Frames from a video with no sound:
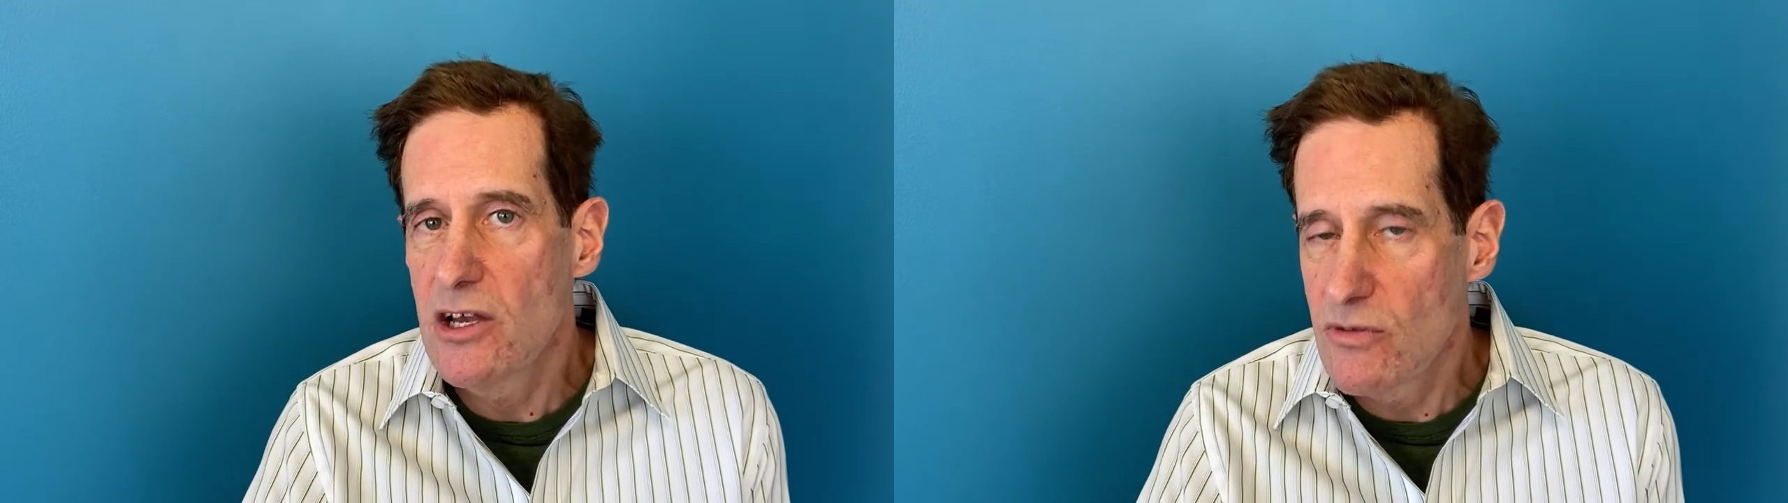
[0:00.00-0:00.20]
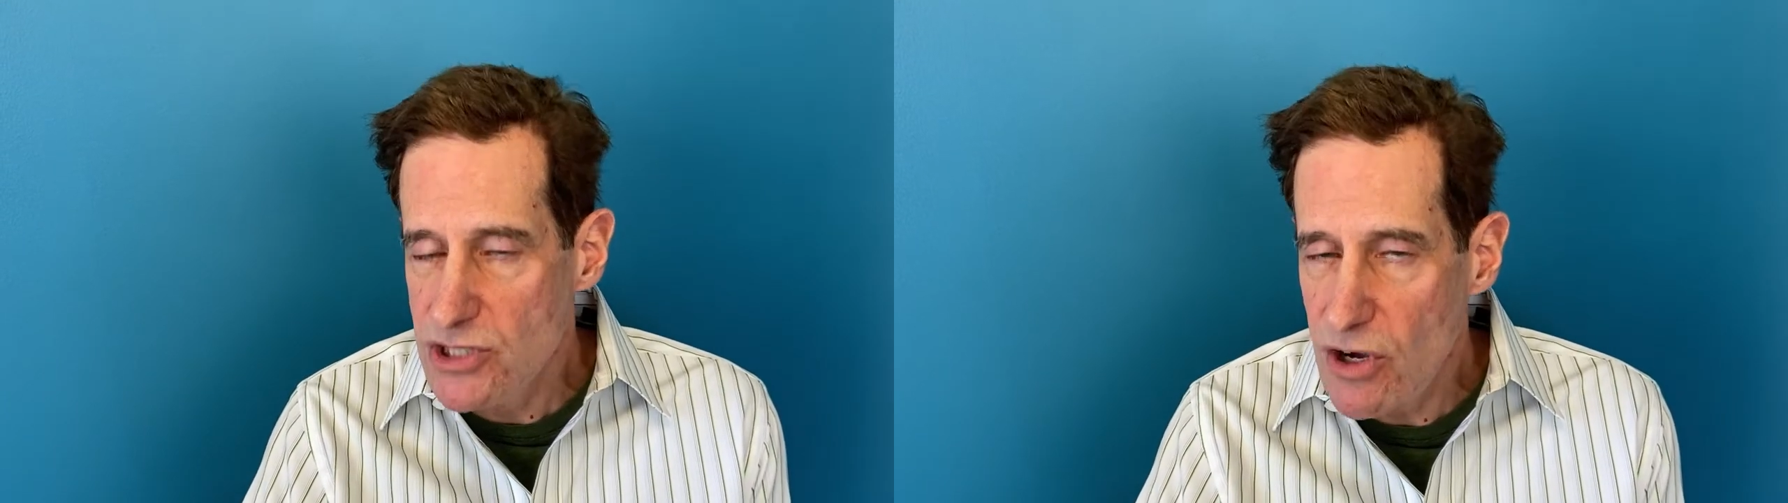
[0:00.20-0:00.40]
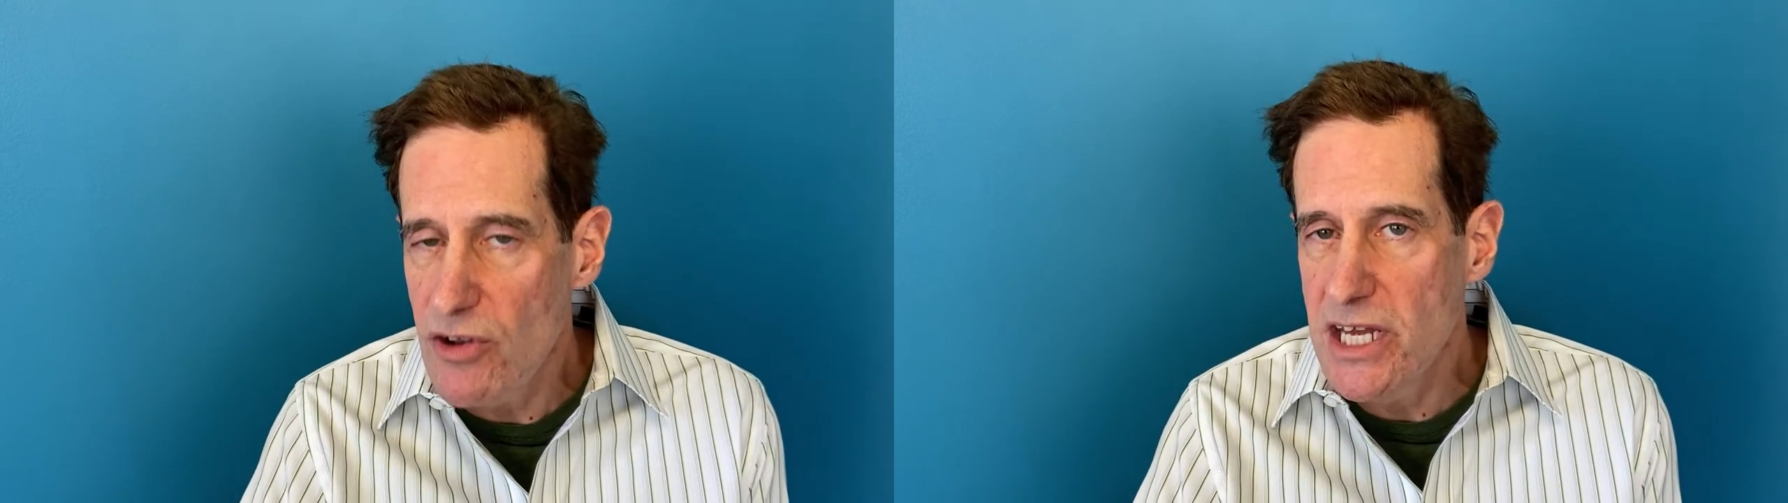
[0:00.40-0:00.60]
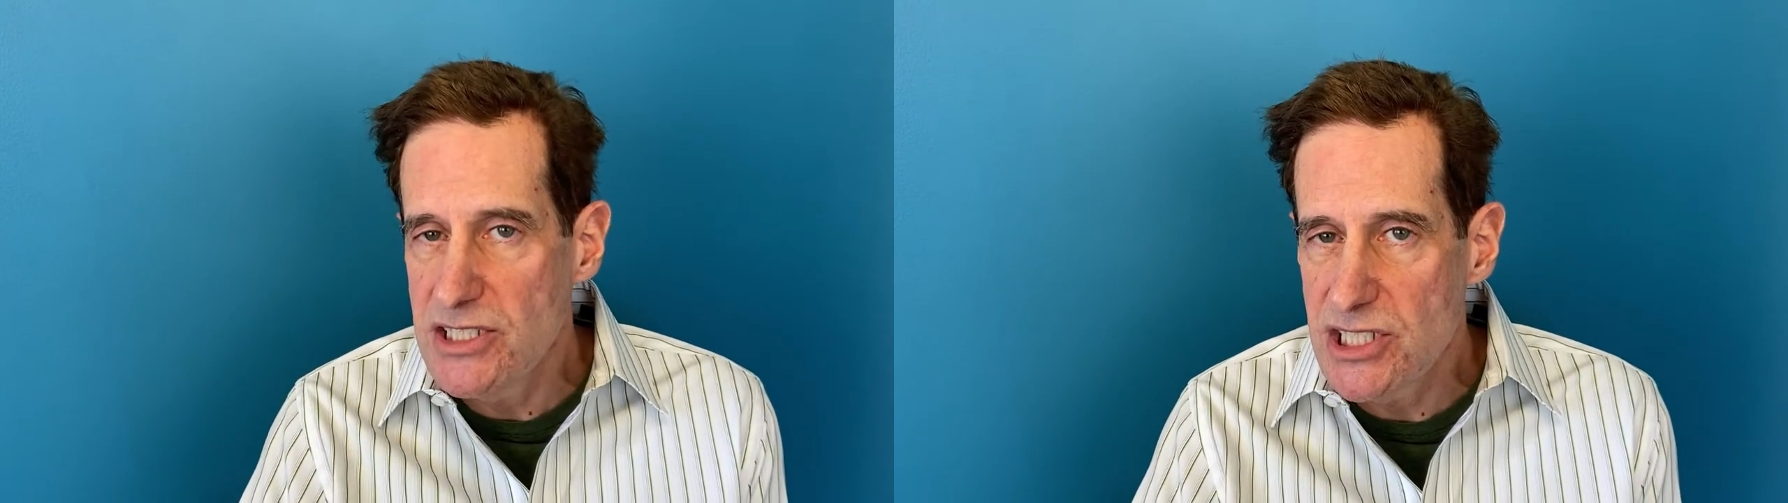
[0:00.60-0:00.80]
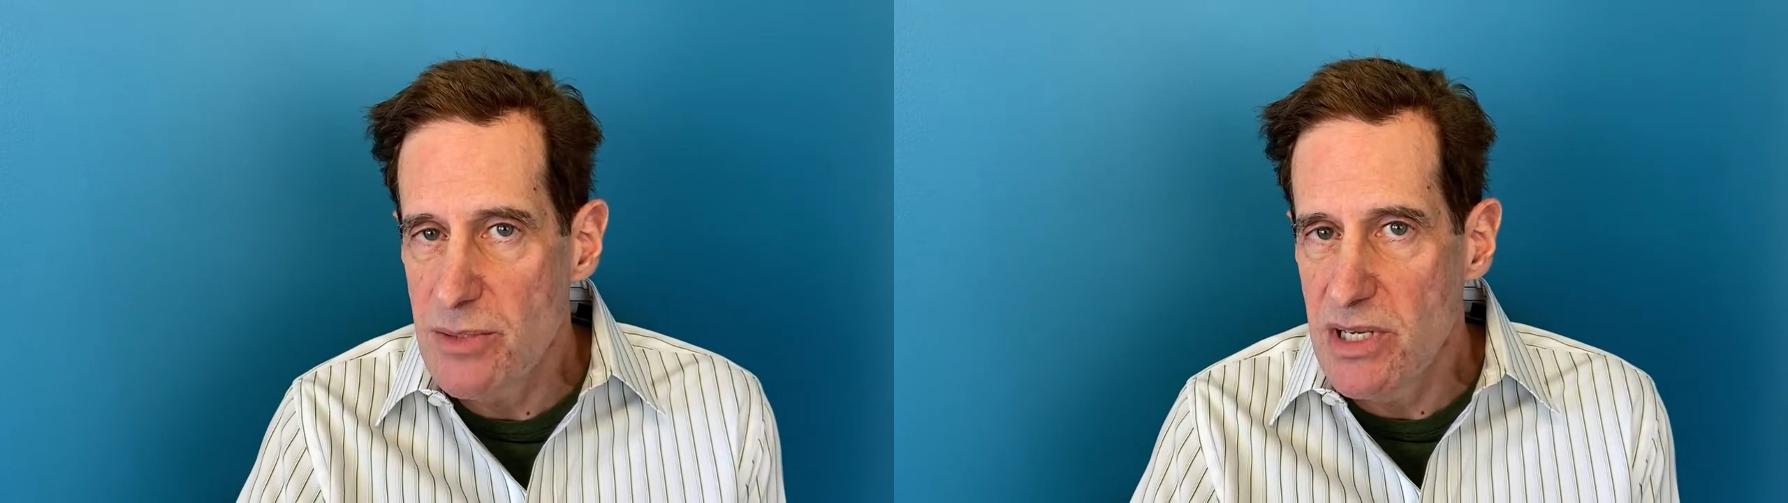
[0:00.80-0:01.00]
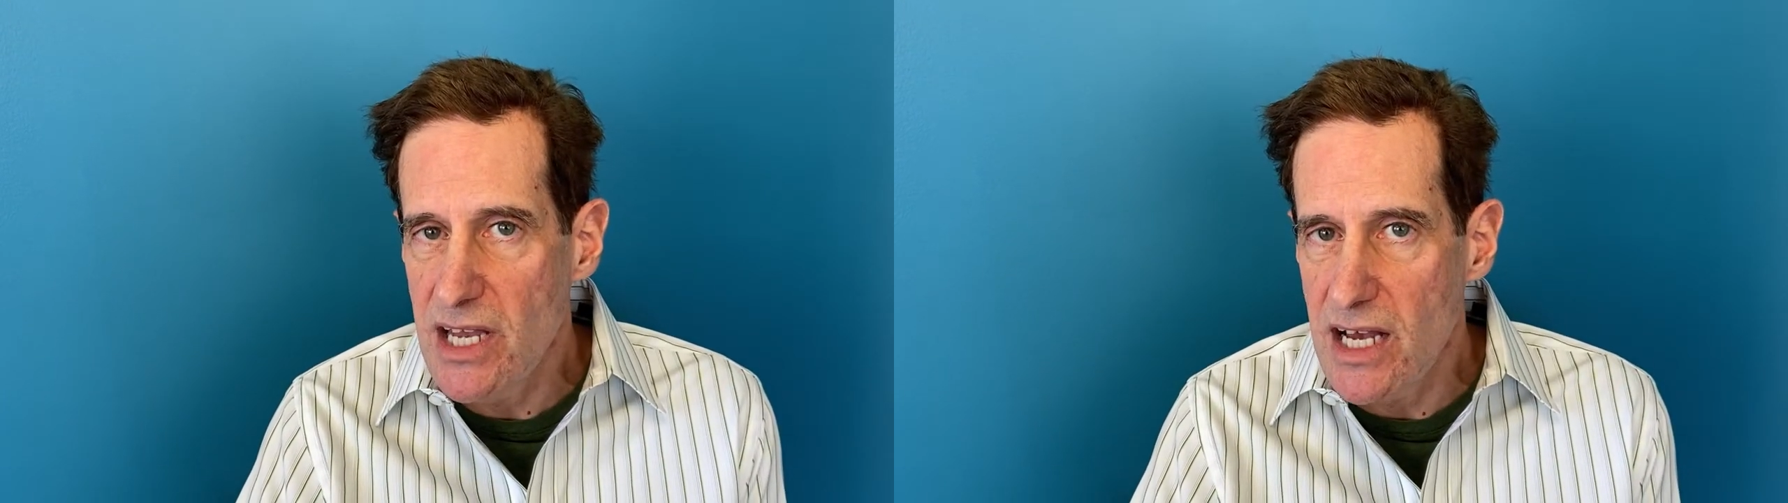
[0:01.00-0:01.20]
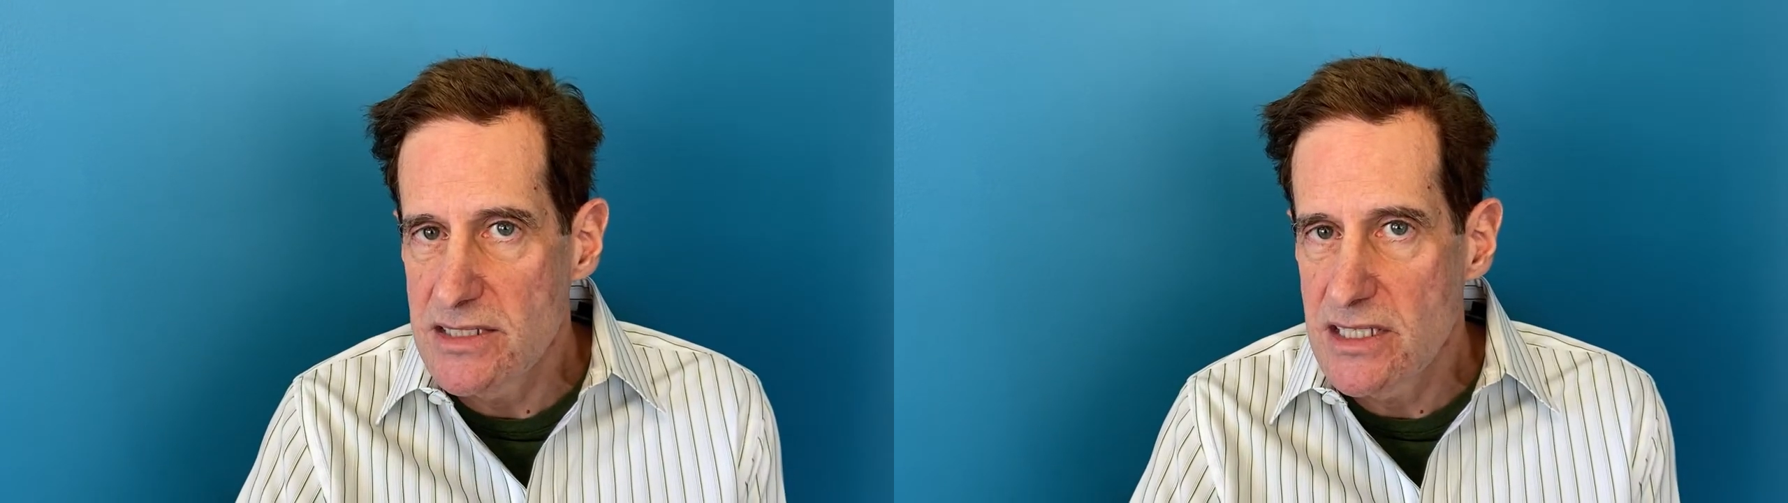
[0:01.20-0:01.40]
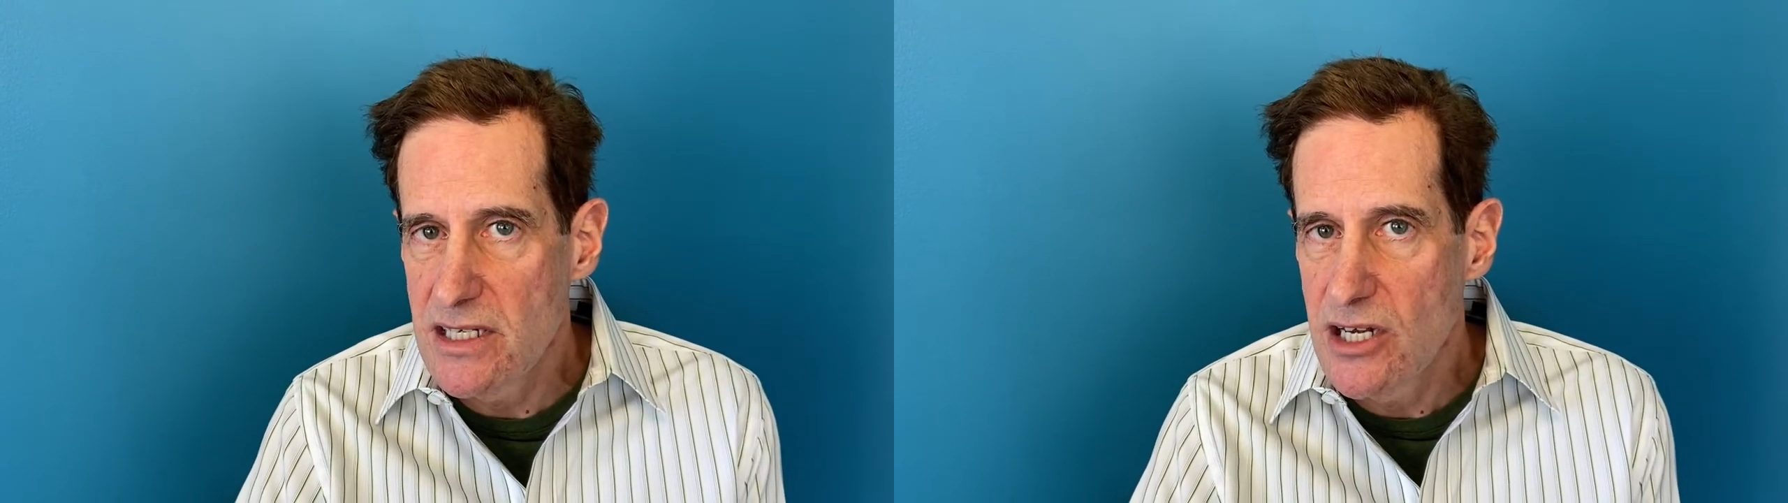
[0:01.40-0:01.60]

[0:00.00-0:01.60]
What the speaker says: It's called HCBS,